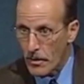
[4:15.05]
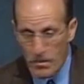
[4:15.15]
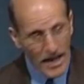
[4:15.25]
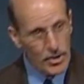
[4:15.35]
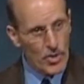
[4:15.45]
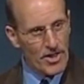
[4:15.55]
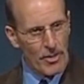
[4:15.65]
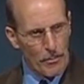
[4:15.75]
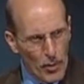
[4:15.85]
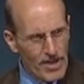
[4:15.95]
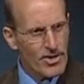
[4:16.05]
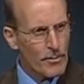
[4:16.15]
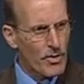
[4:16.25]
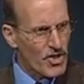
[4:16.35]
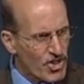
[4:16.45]
But I knew that the
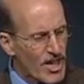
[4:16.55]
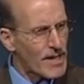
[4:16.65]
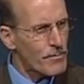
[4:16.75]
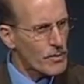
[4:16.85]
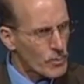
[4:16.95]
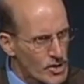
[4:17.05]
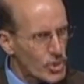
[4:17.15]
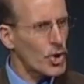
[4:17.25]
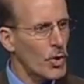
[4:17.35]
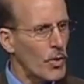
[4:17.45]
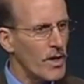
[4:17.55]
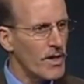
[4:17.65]
principle, the statement was true.